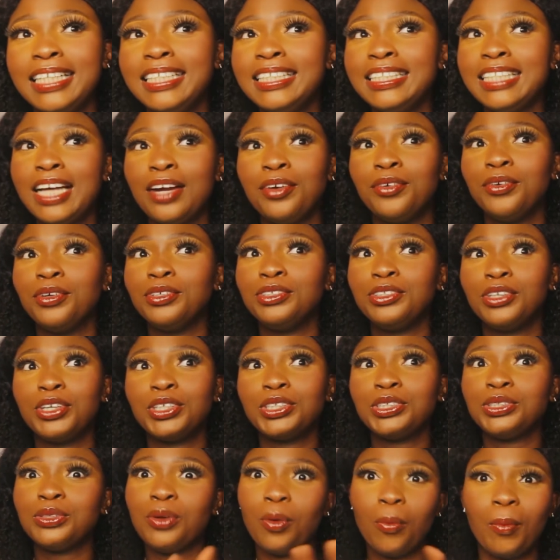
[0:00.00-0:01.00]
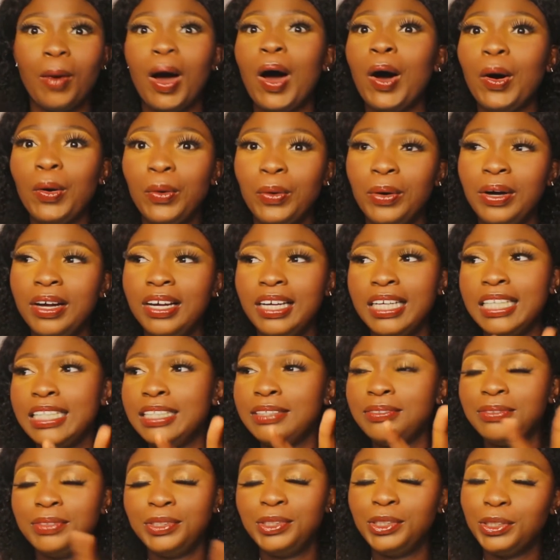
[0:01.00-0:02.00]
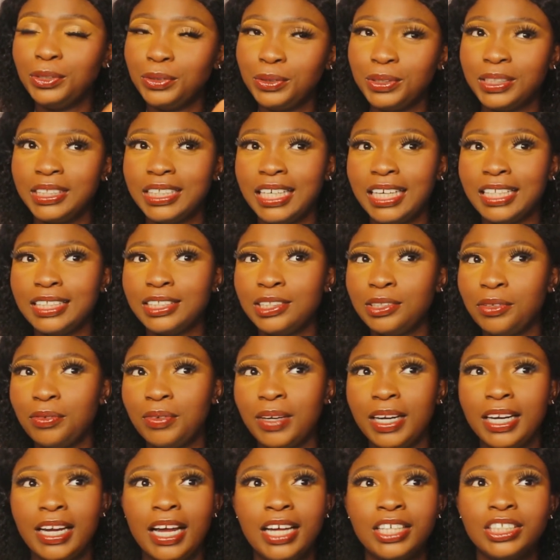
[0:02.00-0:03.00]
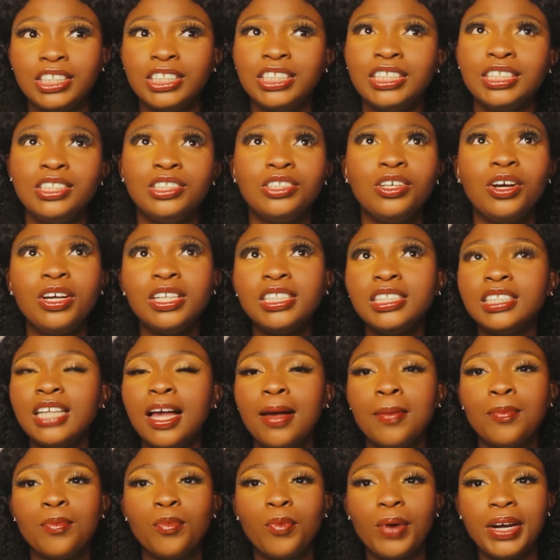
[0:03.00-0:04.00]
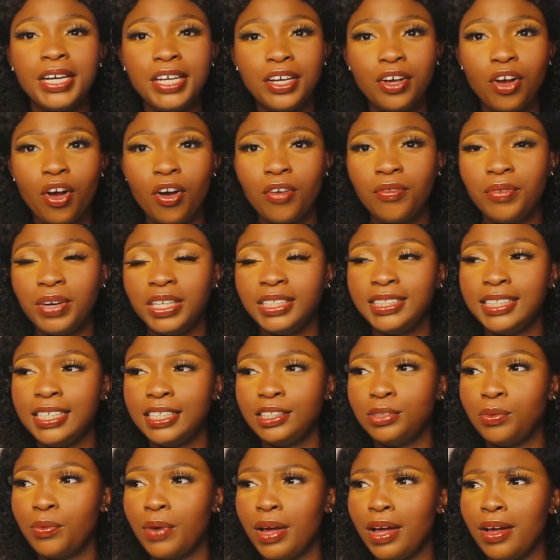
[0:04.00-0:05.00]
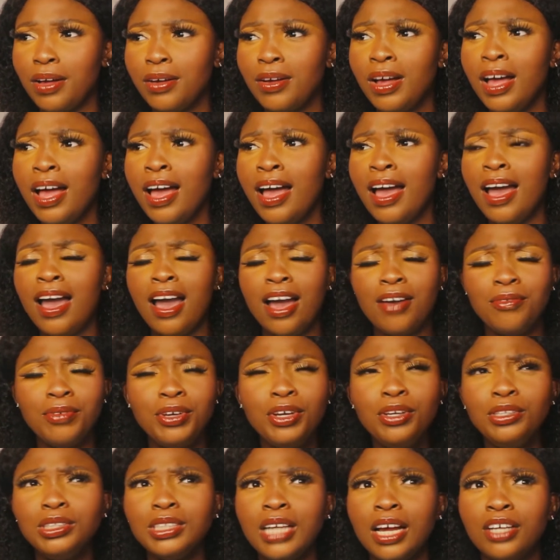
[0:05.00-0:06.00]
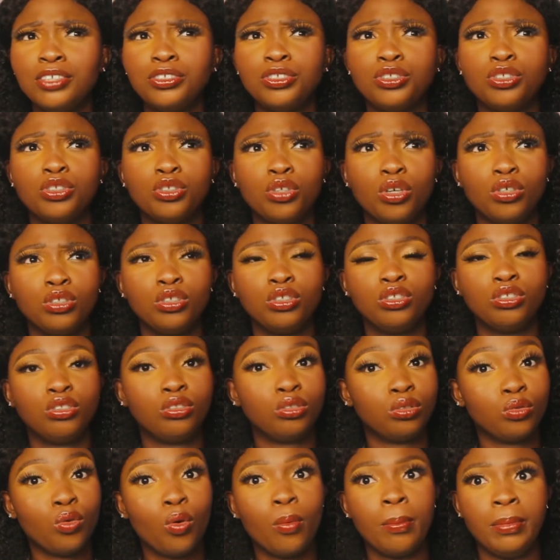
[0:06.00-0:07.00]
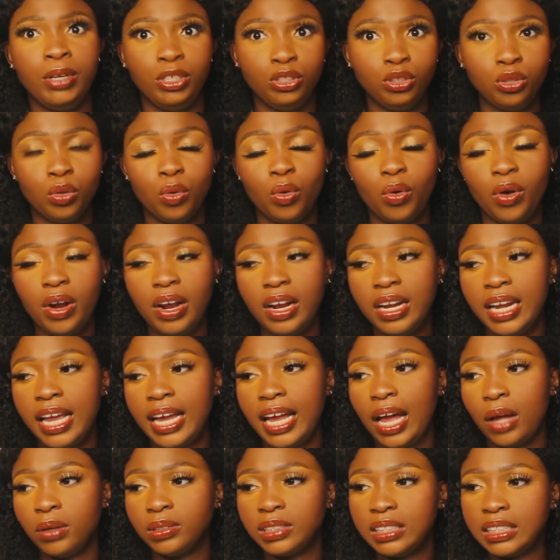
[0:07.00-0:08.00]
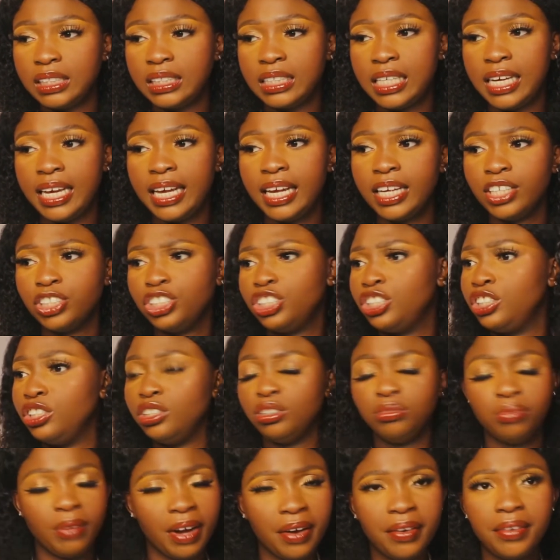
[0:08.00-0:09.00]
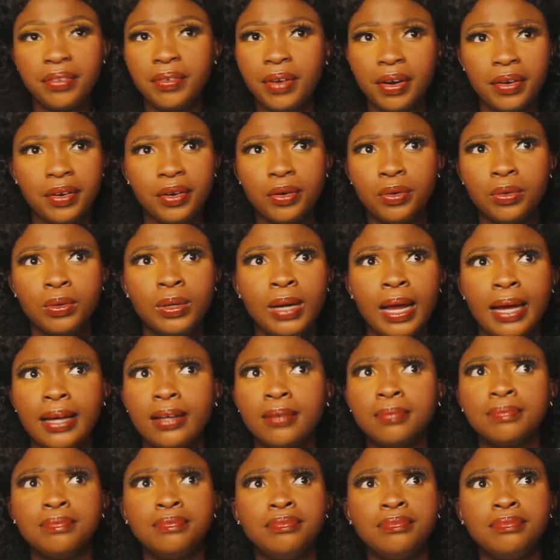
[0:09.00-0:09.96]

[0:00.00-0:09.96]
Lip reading: these are not just normal videos and stuff like that. She does wedding coverings as well. Her videos are just so mature. Like I would say she's very, very good. Like